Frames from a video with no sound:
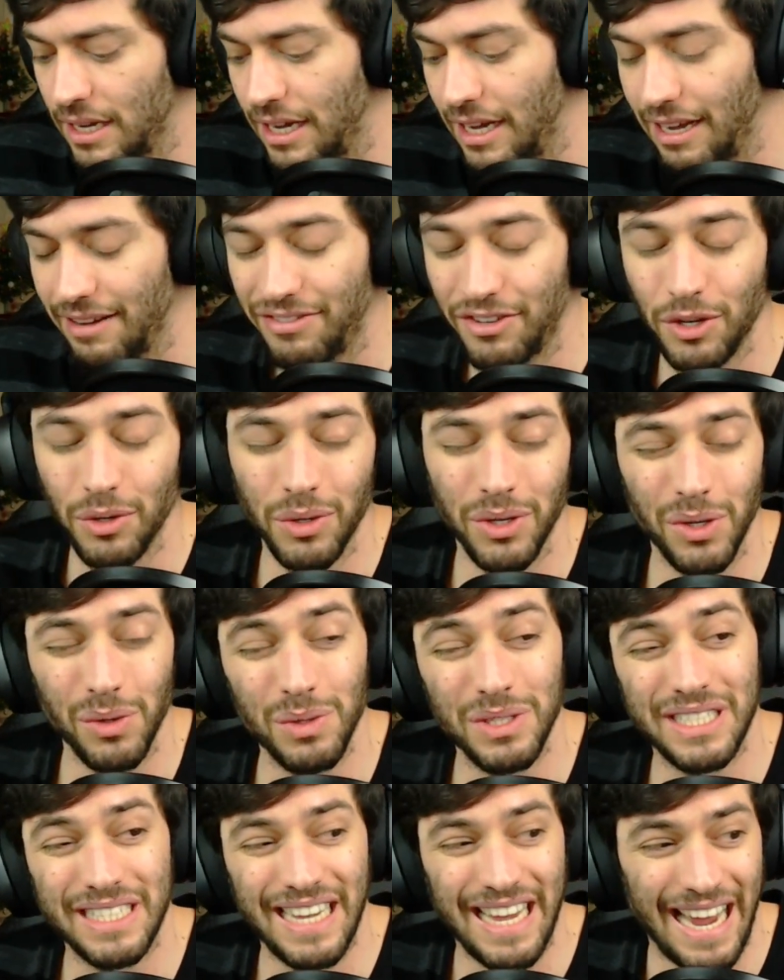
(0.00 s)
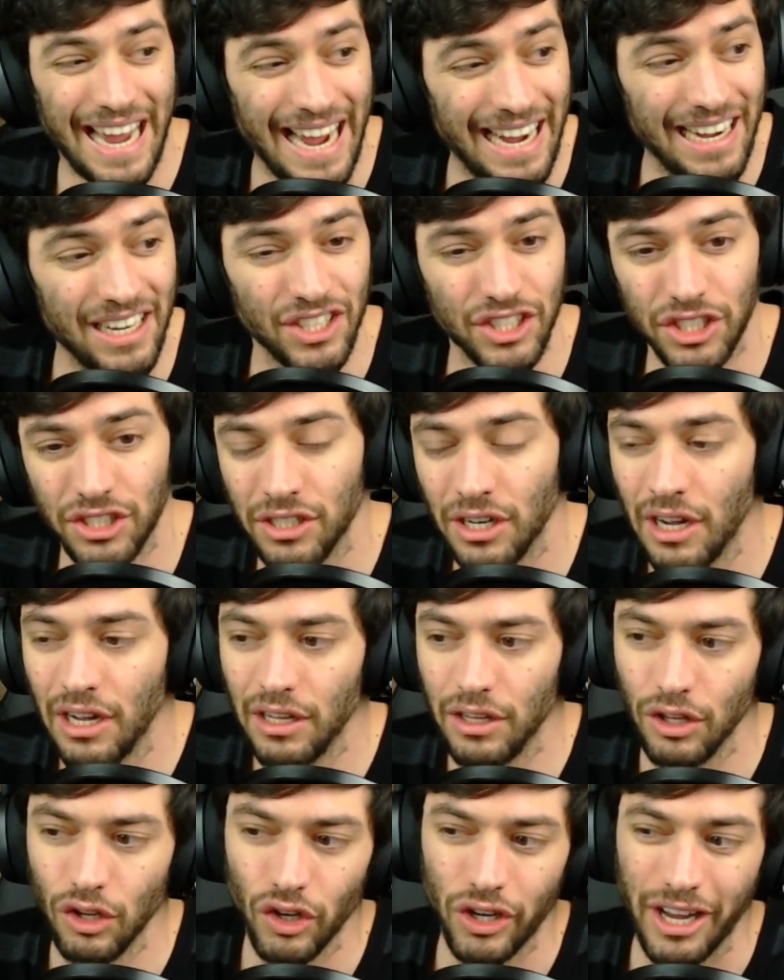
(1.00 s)
If you use cash,
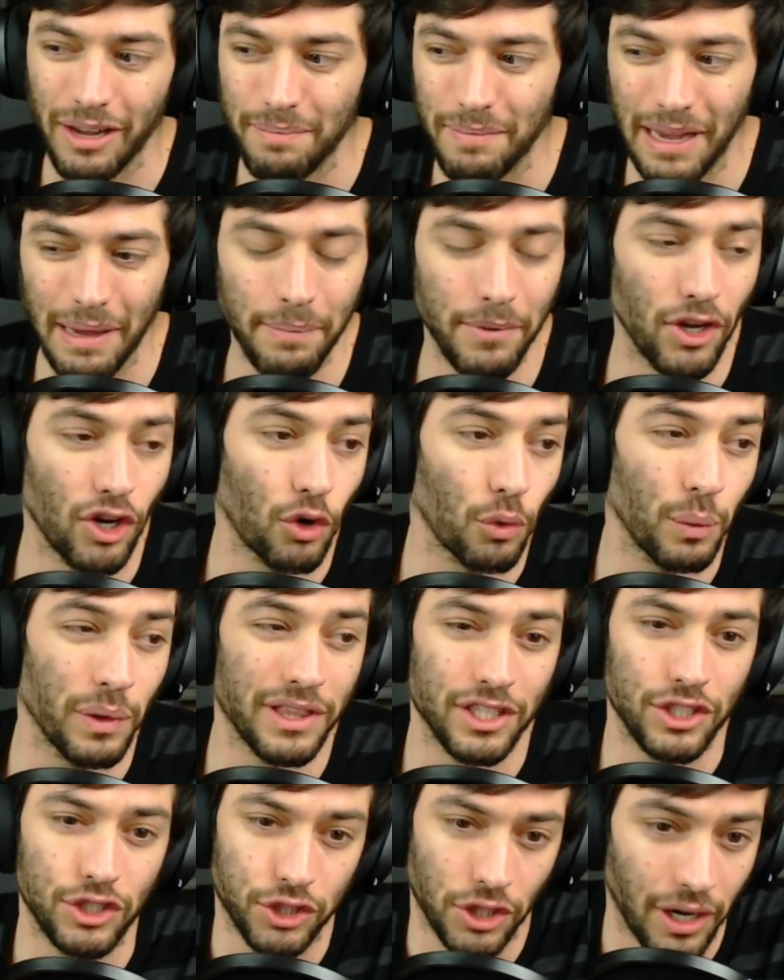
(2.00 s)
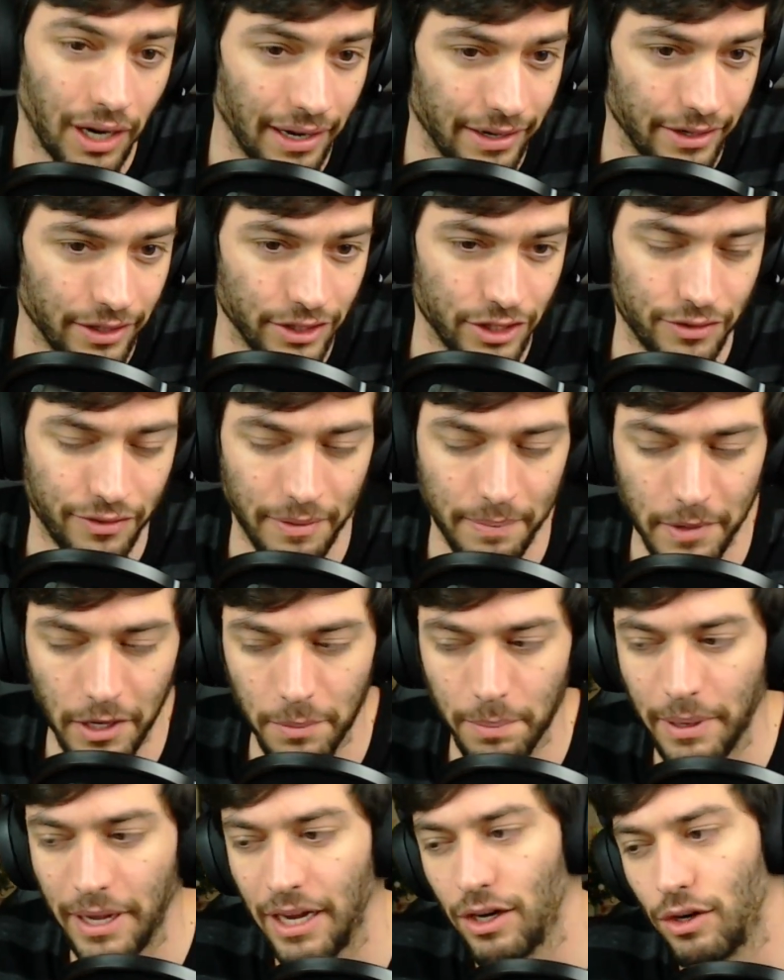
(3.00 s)
look at maybe your withdrawals from your
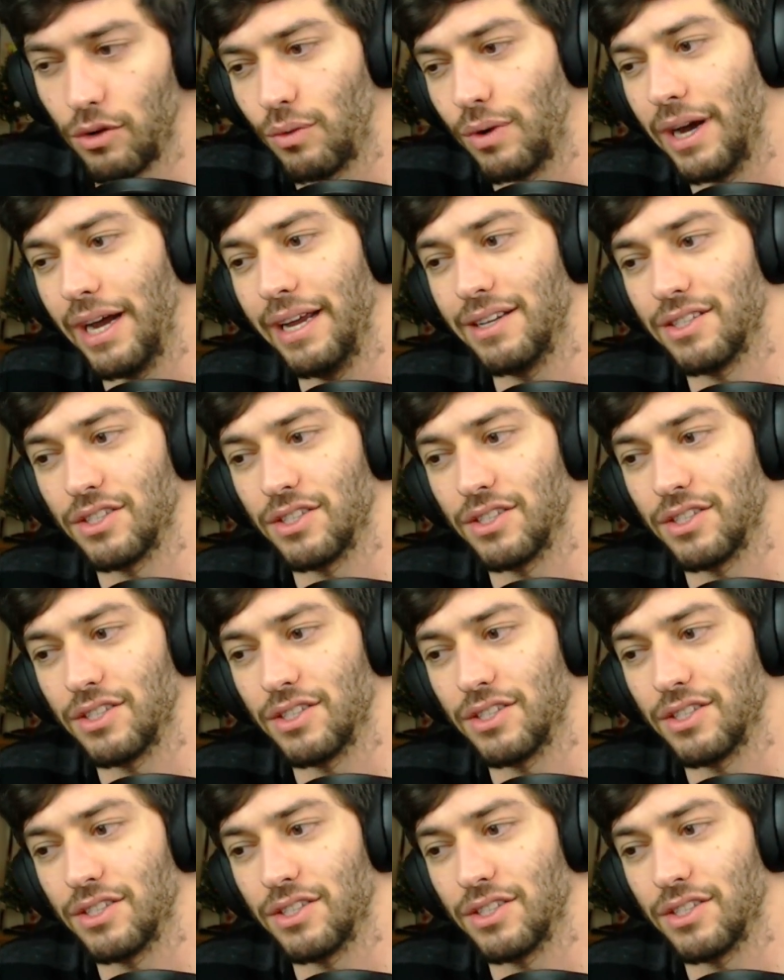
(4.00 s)
bank, right?